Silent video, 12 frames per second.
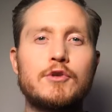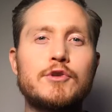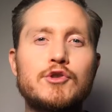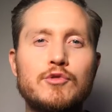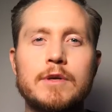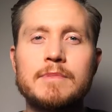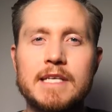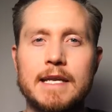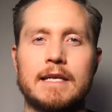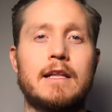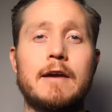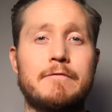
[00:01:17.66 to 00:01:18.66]
Your dream
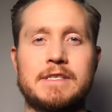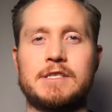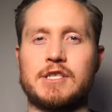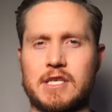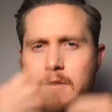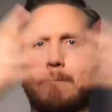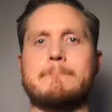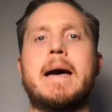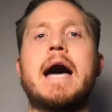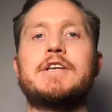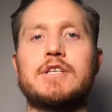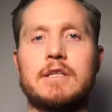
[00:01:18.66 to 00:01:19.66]
dating life isn't just gonna
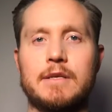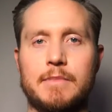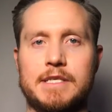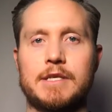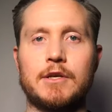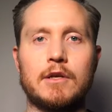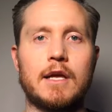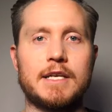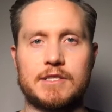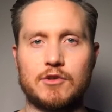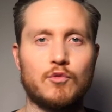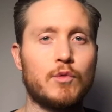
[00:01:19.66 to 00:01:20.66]
magically
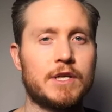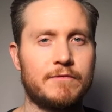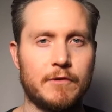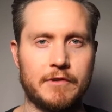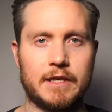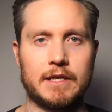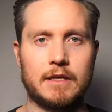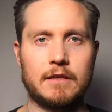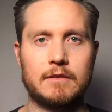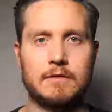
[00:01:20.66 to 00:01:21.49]
materialize through wishful thinking.